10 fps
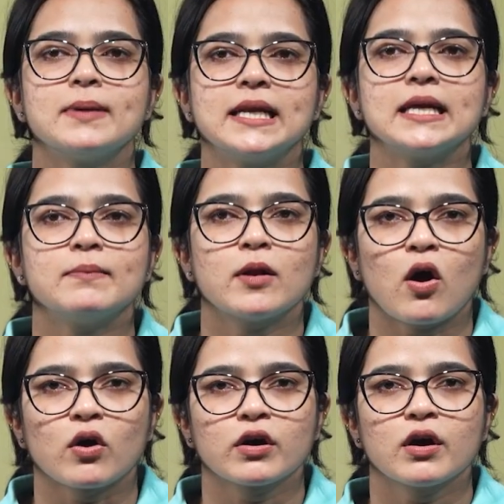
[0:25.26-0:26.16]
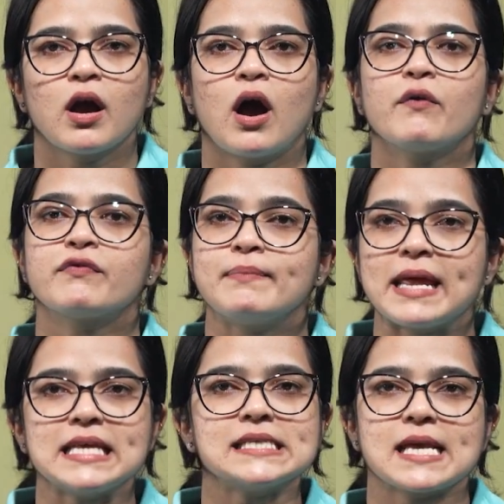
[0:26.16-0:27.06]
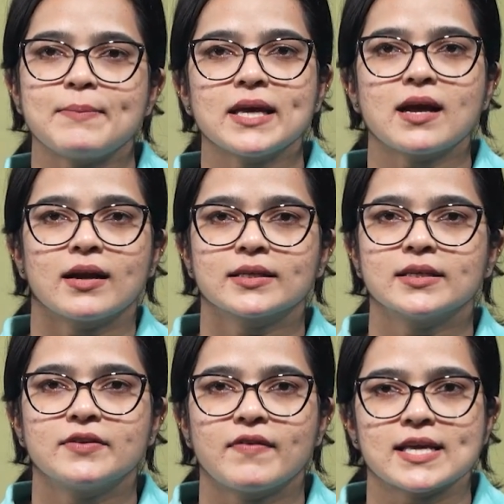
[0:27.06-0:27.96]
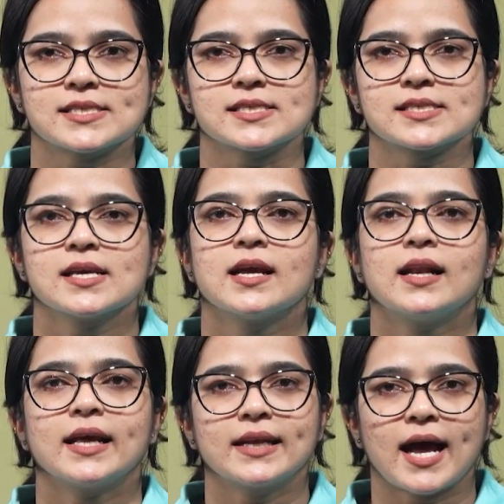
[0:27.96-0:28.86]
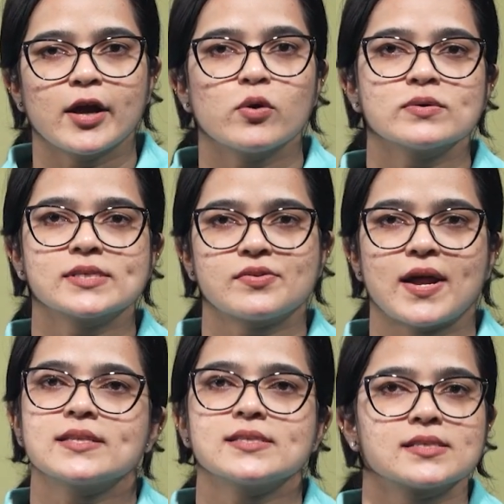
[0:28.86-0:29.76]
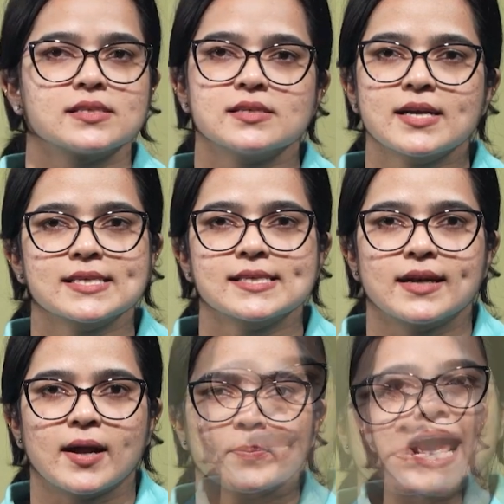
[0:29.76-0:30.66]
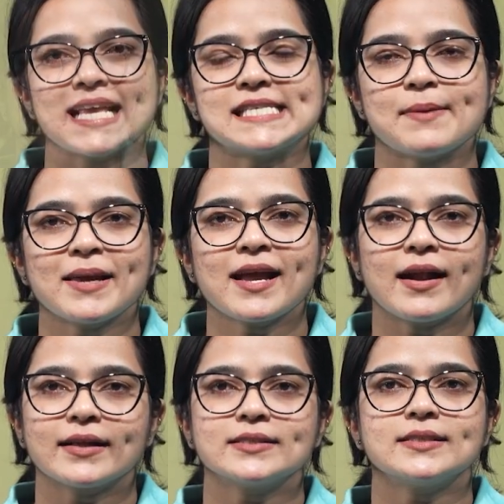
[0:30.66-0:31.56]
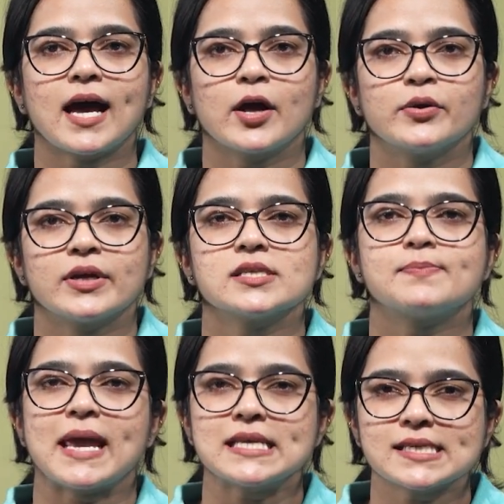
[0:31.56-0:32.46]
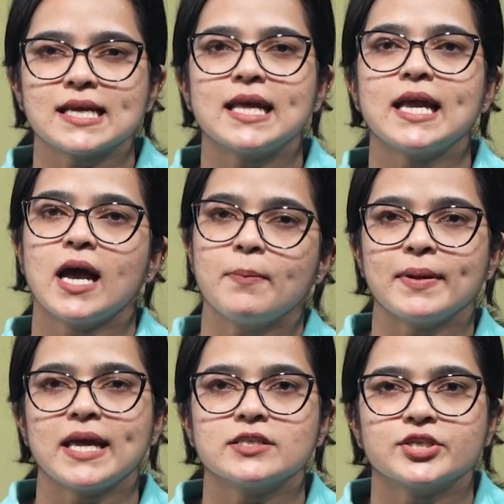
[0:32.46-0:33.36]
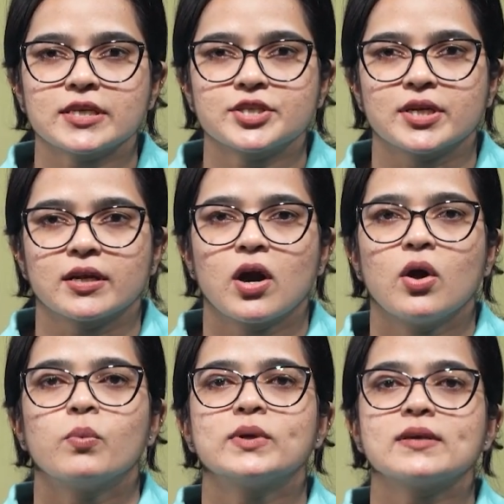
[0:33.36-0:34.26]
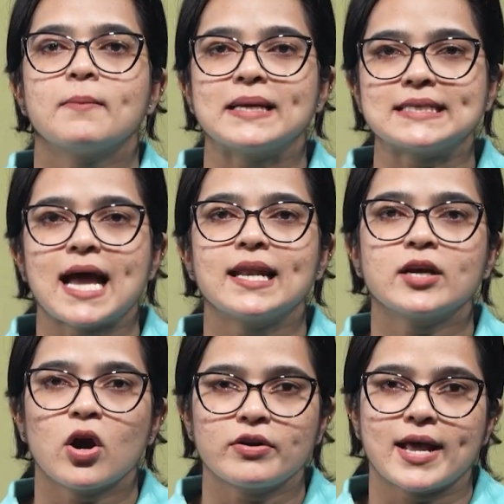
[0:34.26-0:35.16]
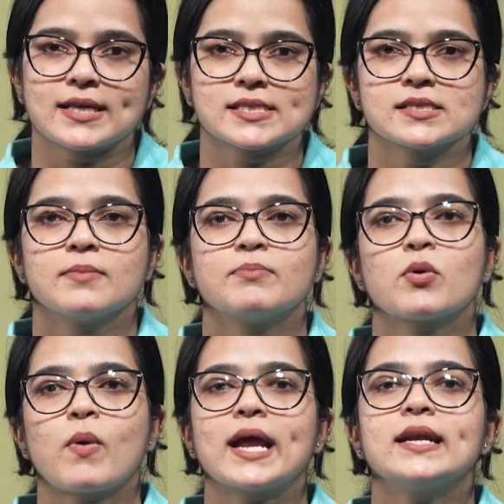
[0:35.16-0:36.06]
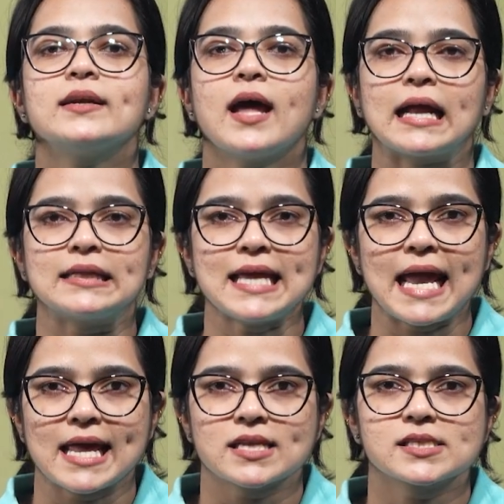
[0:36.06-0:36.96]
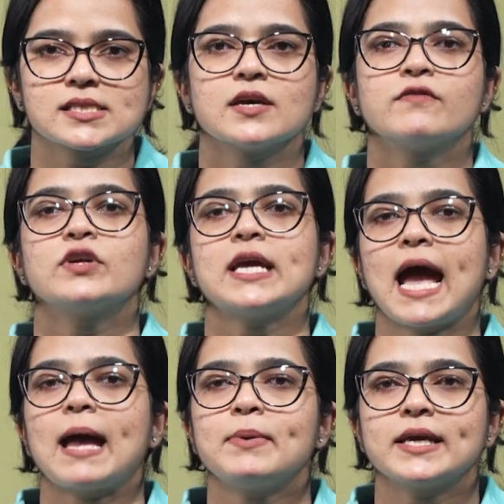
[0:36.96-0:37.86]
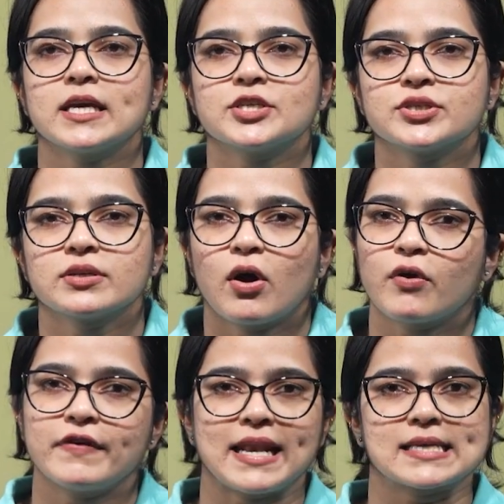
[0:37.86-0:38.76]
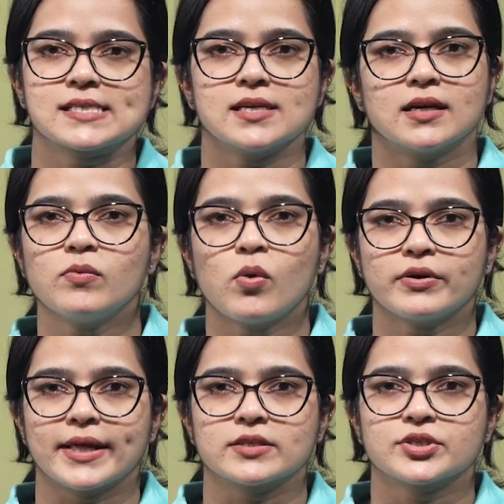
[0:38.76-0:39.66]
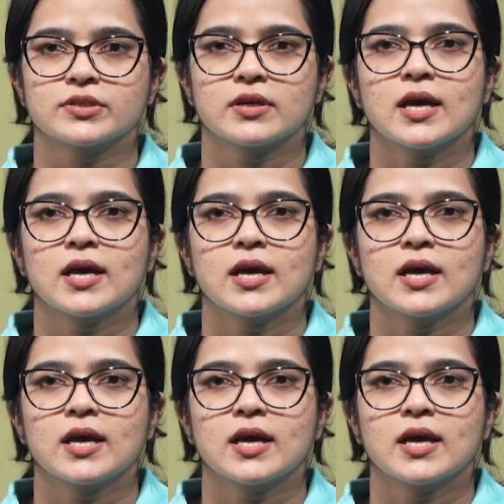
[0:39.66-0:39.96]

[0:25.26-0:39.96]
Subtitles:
building block of many semiconductor devices like diodes, transistors, etc. A semiconductor diode is basically a PN junction with metallic contacts provided at the ends for the application of an external voltage.